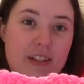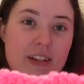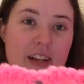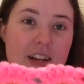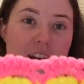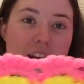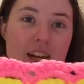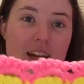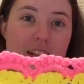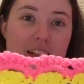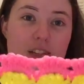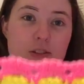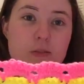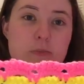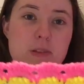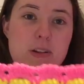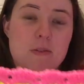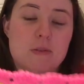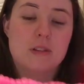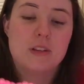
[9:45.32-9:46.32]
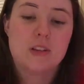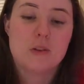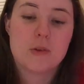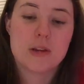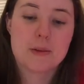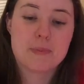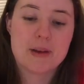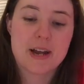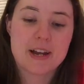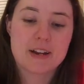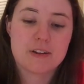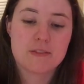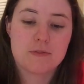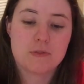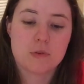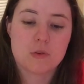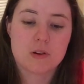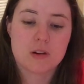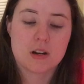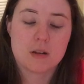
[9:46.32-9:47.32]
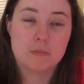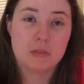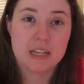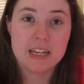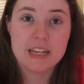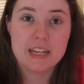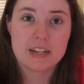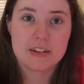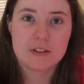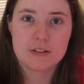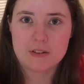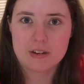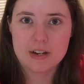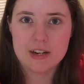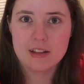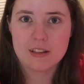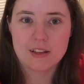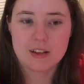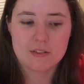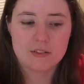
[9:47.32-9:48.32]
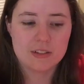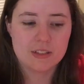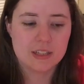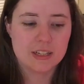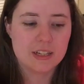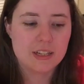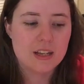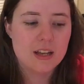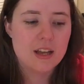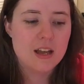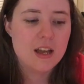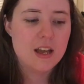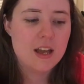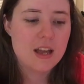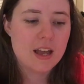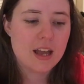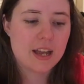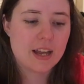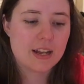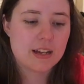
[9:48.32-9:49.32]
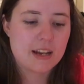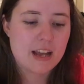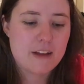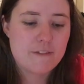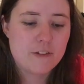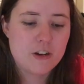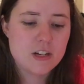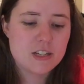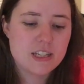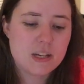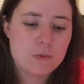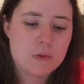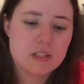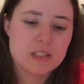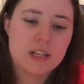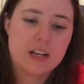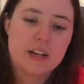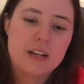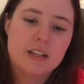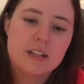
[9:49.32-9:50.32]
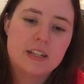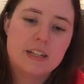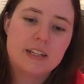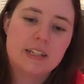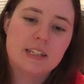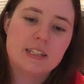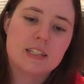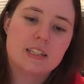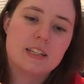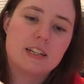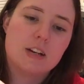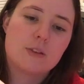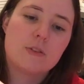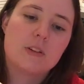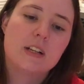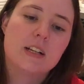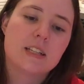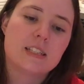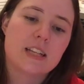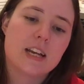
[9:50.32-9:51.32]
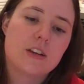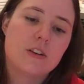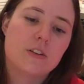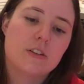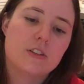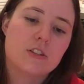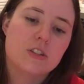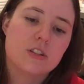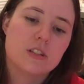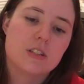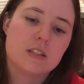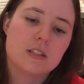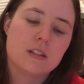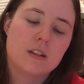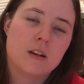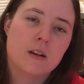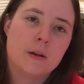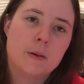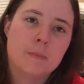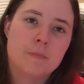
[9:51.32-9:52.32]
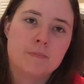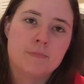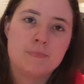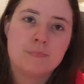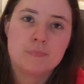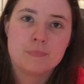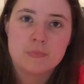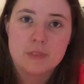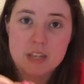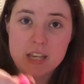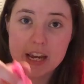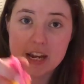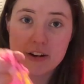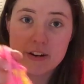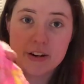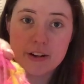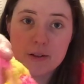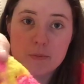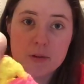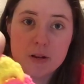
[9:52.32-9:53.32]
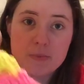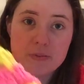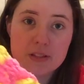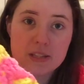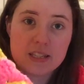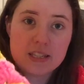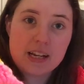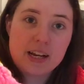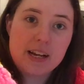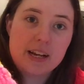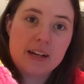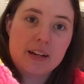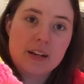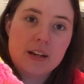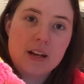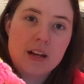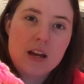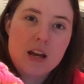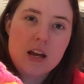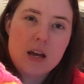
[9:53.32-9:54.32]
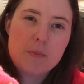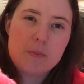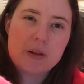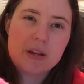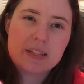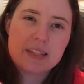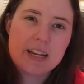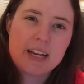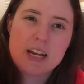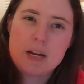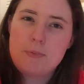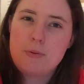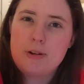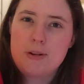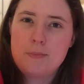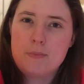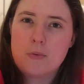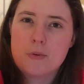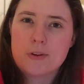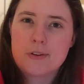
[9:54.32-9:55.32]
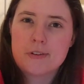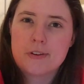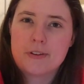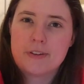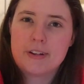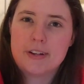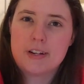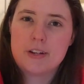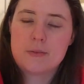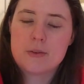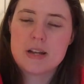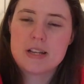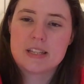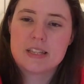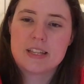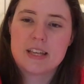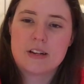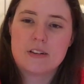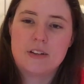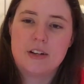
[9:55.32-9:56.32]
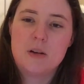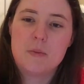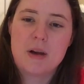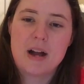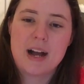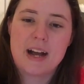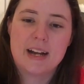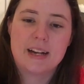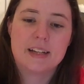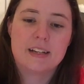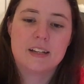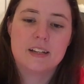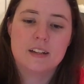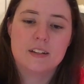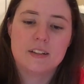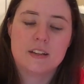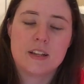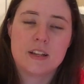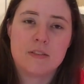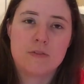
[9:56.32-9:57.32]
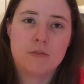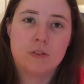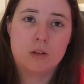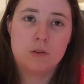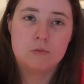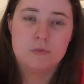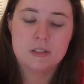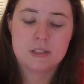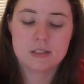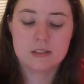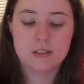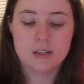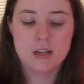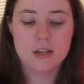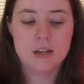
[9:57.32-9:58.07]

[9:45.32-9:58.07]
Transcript: and this would be a really quick pattern for a blanket or anything, really. And at first I was cutting the ends, and then I realized I could just carry them up the side, because I got to put a border on it anyways, and that'll help hide the floats.